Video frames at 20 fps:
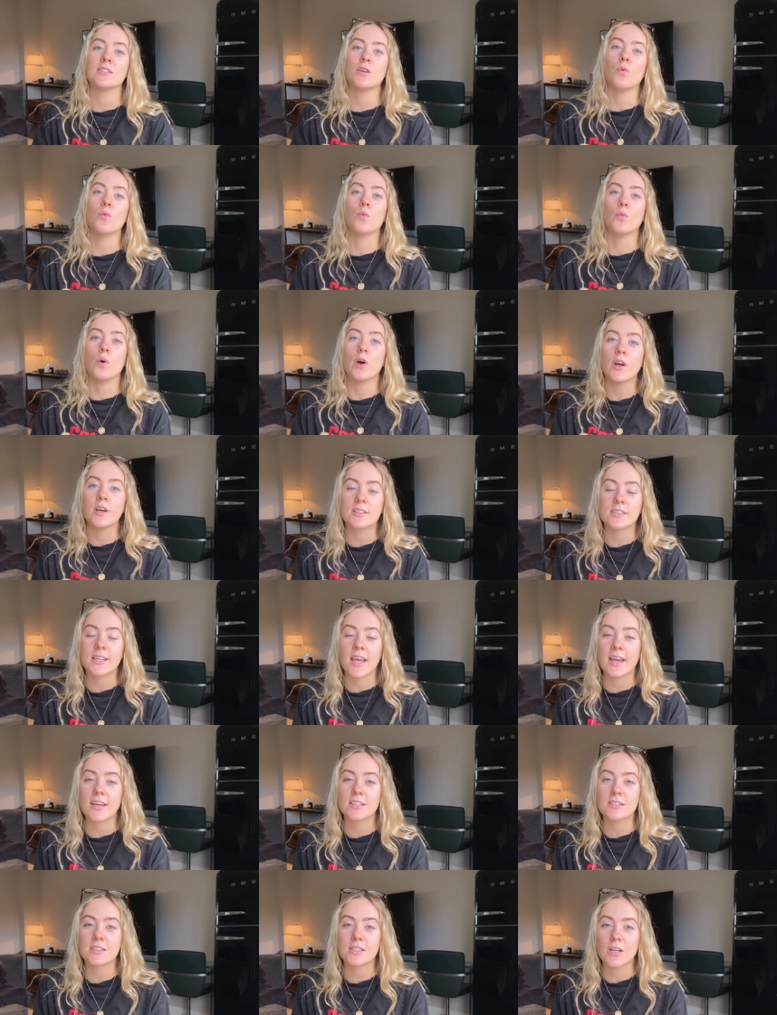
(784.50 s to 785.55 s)
worst
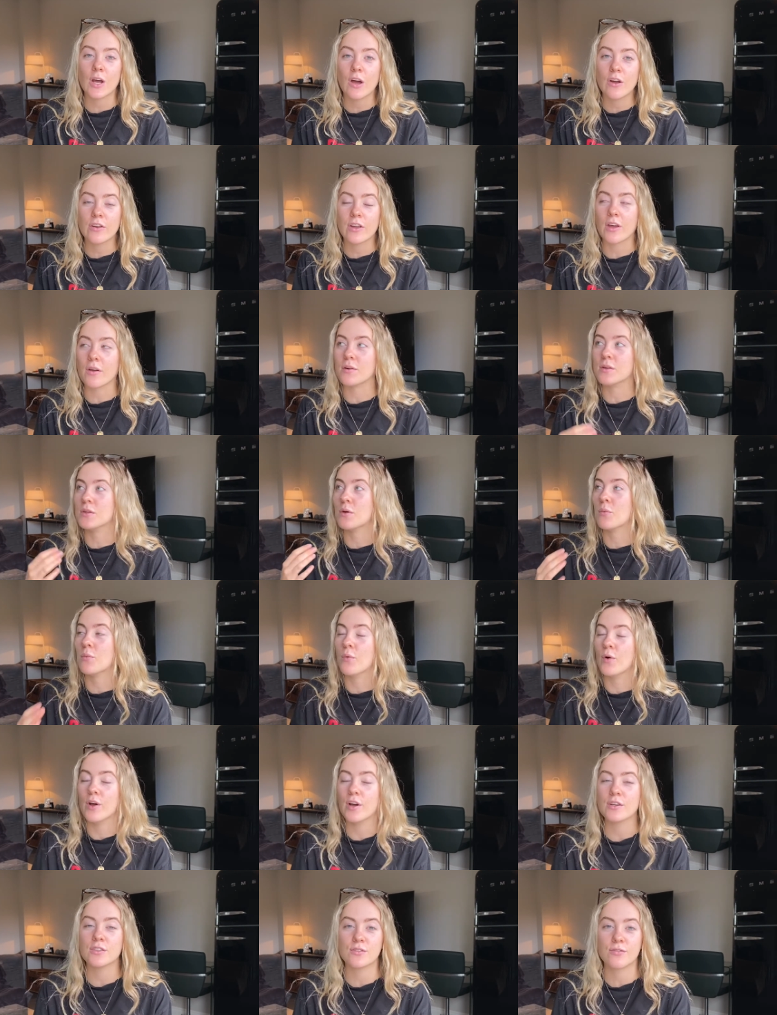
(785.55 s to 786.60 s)
case scenario and the
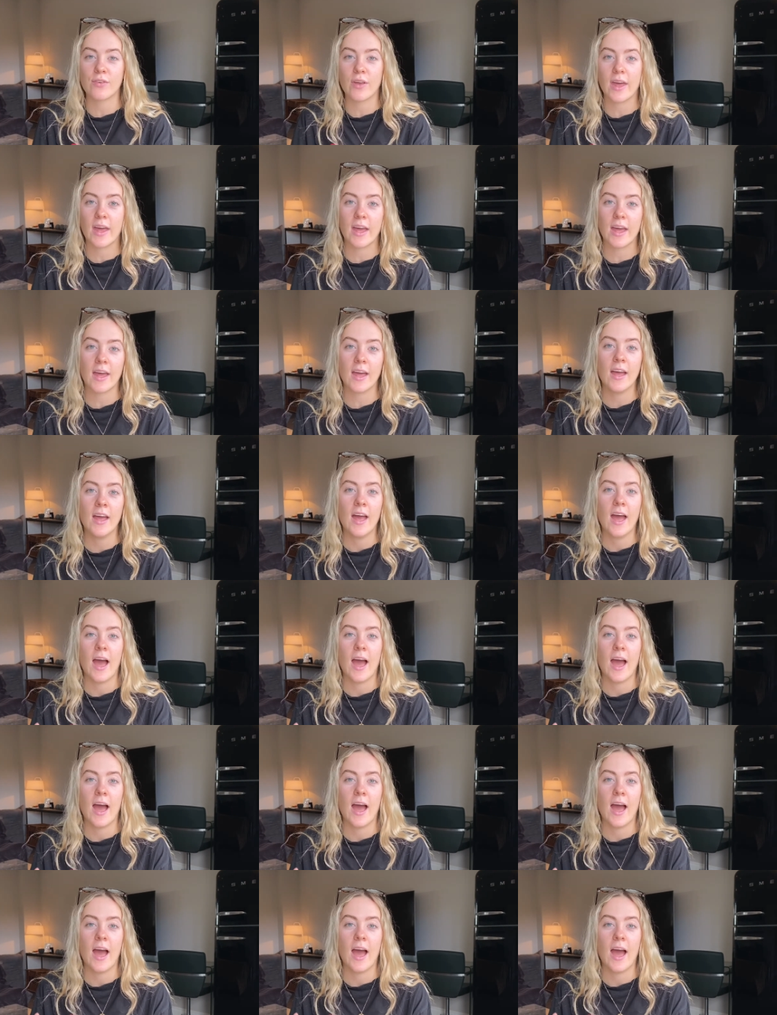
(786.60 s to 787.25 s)
worst fear.